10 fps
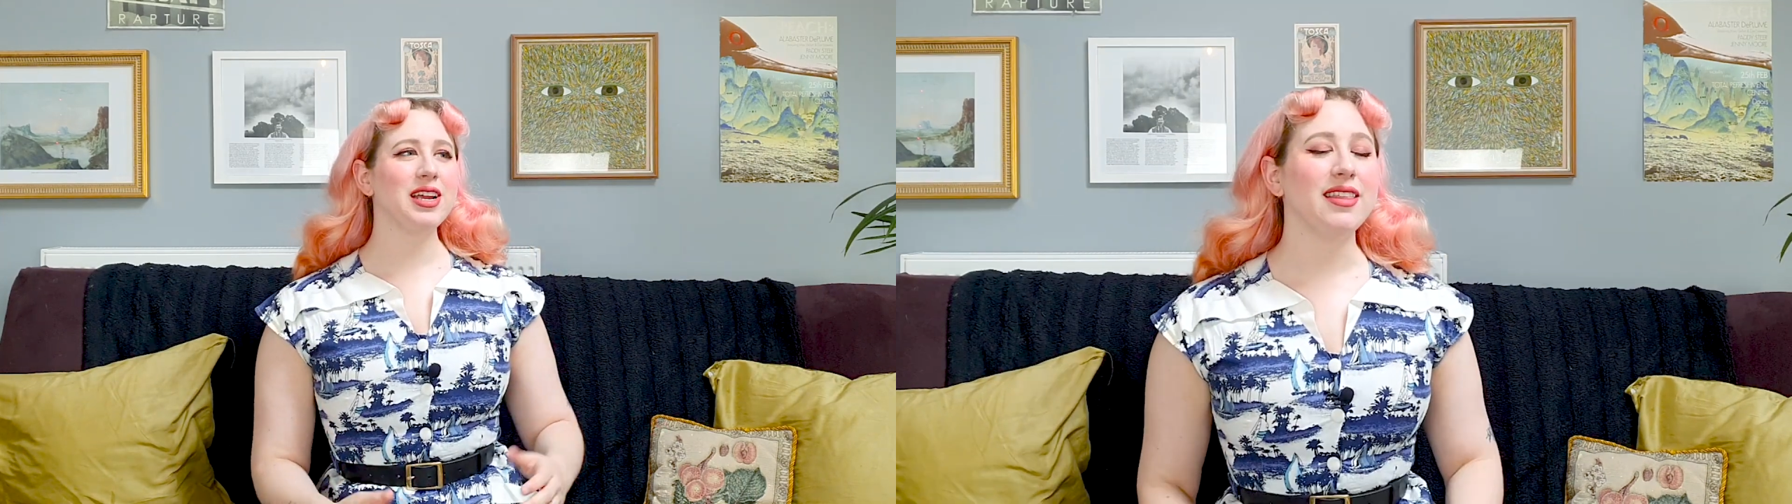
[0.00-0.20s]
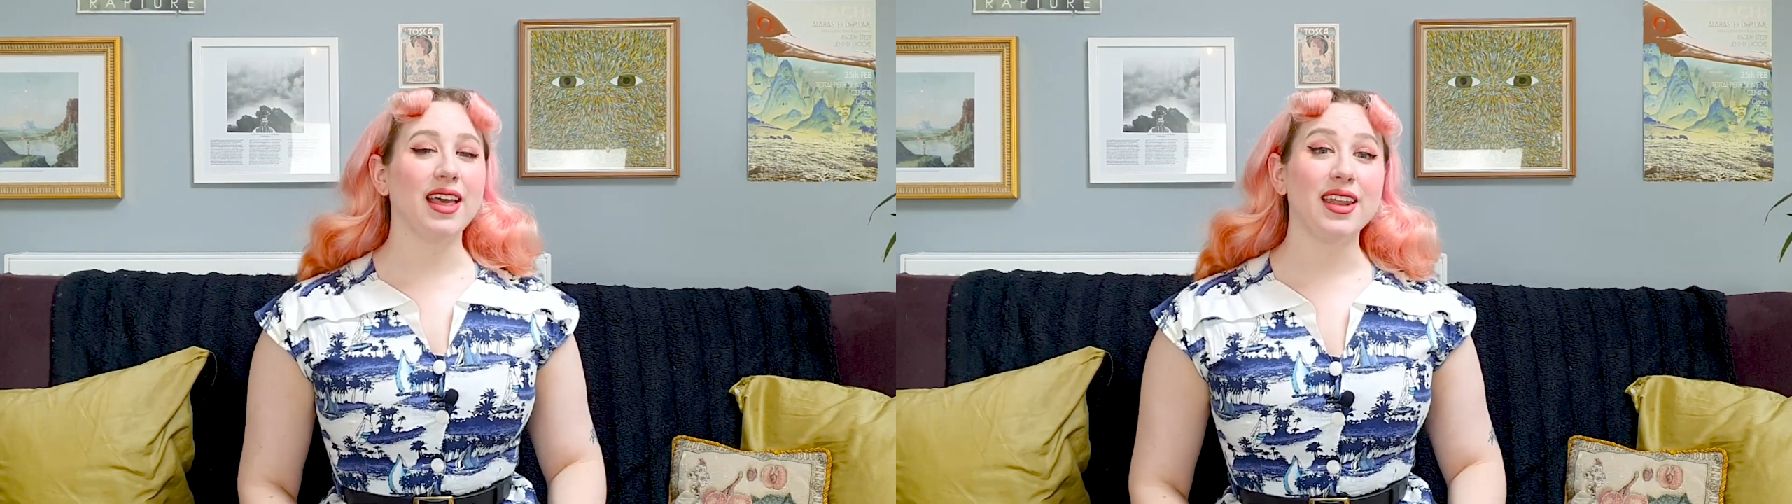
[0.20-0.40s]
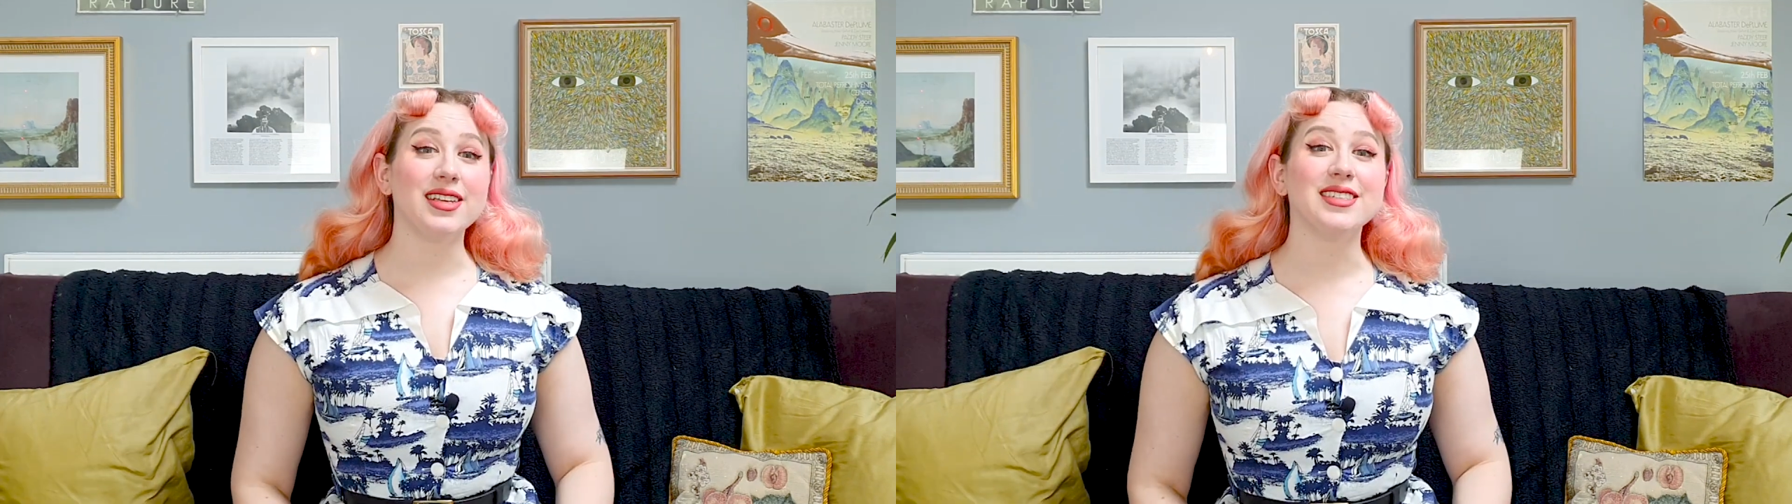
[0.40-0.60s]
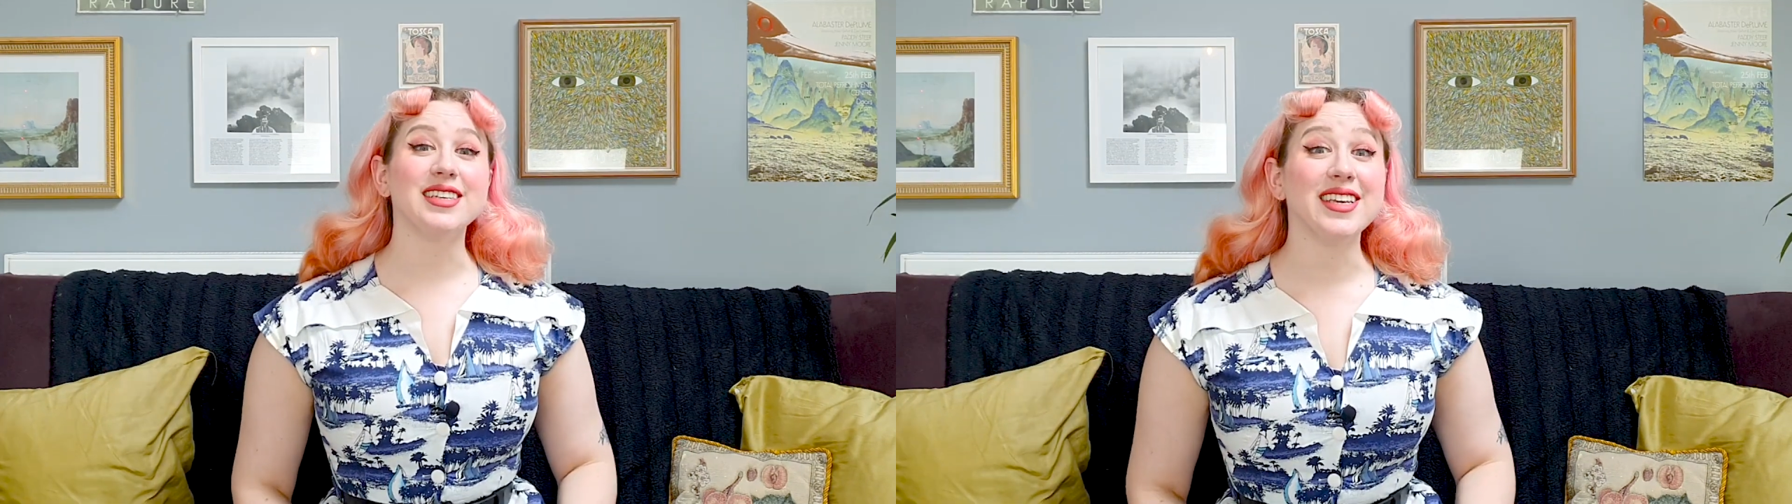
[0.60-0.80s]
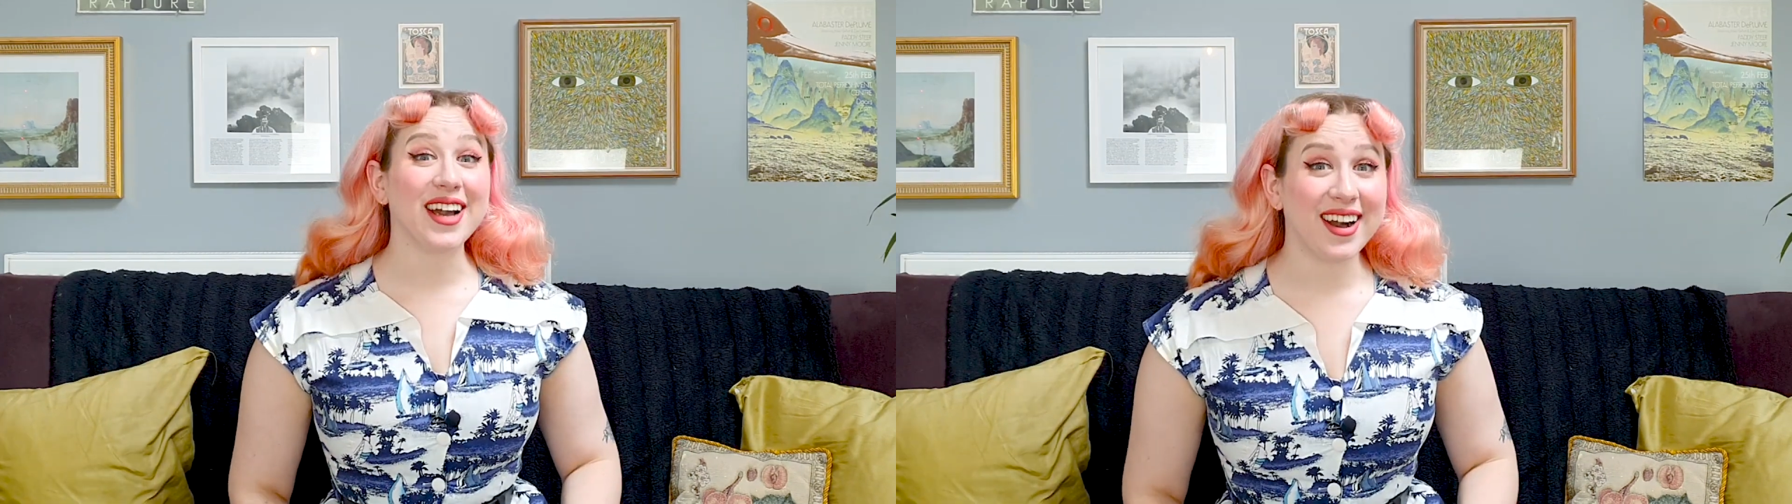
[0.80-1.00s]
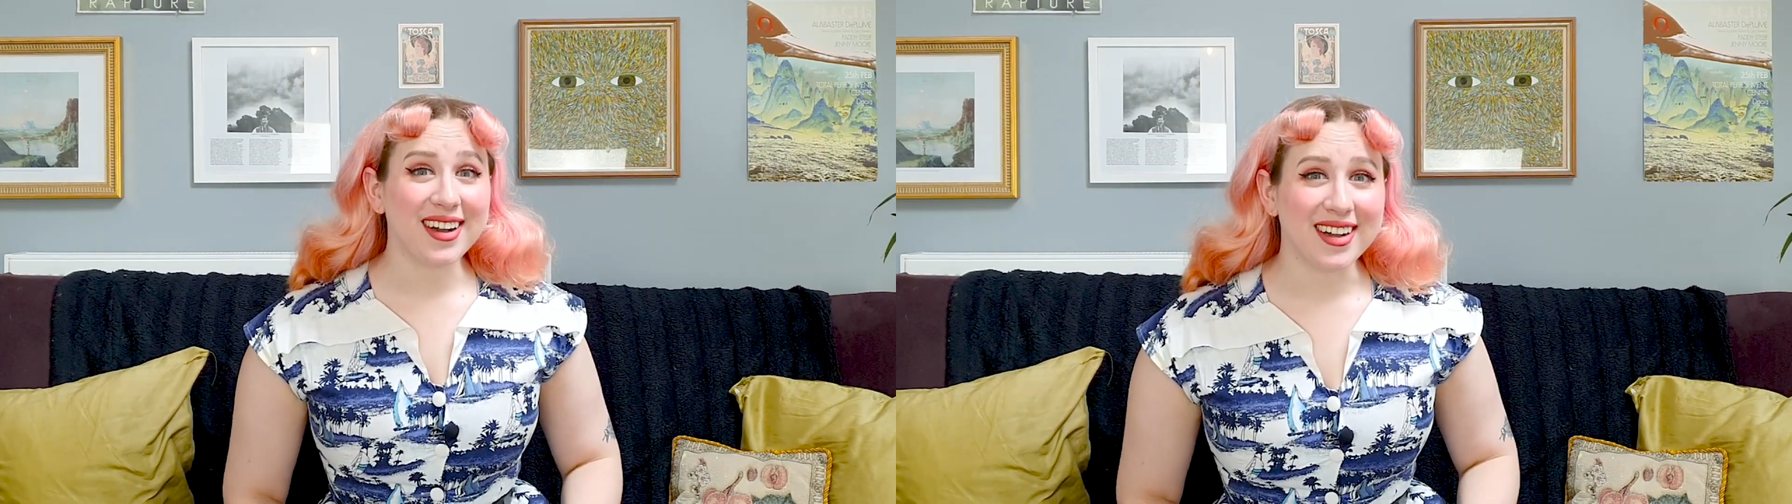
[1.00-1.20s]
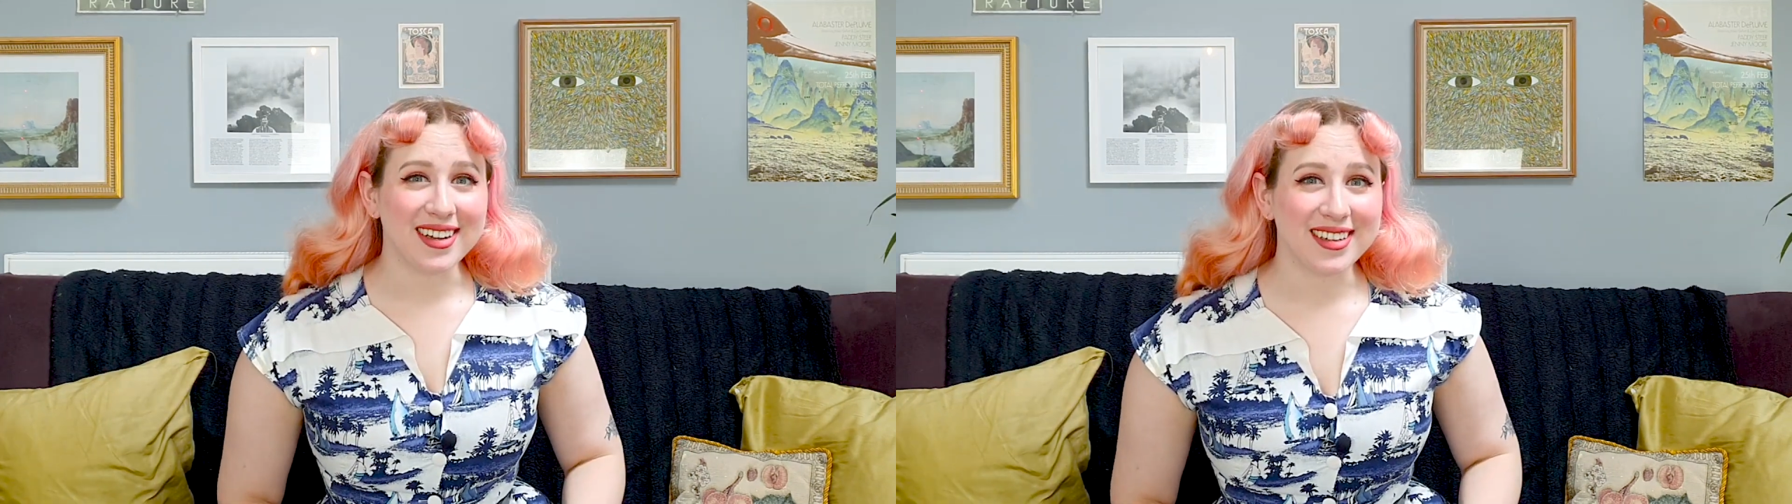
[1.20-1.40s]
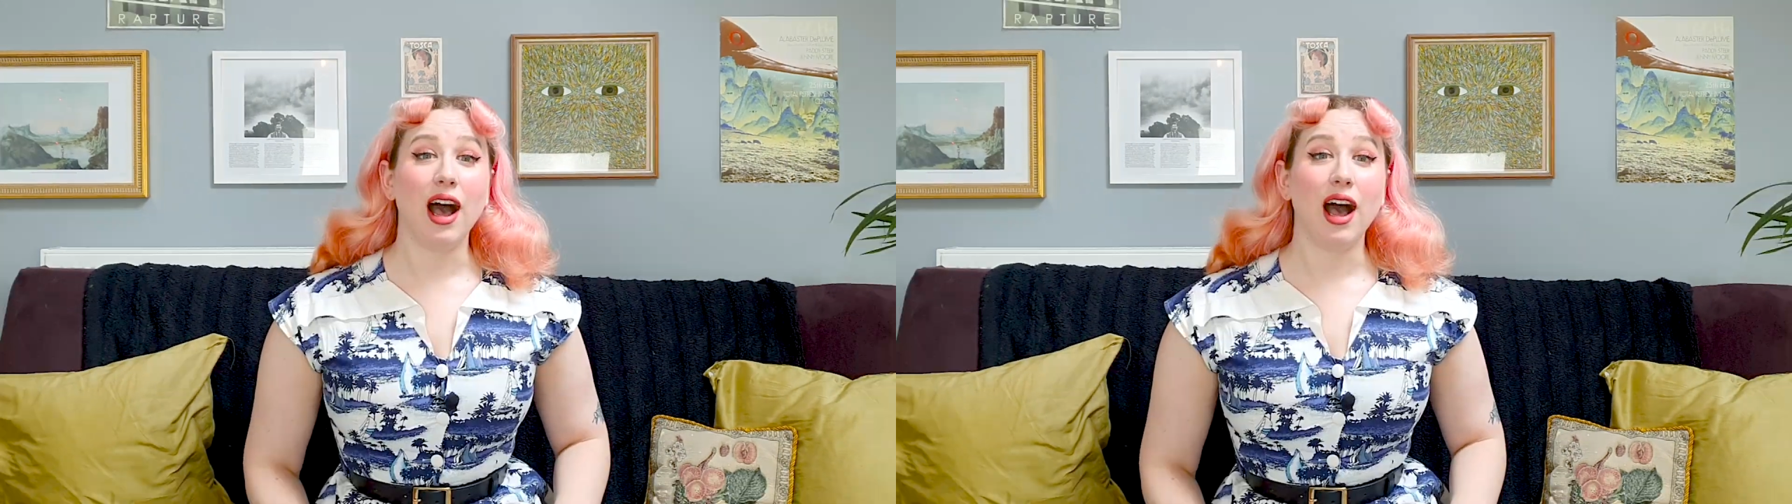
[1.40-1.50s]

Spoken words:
and that is yeehaw!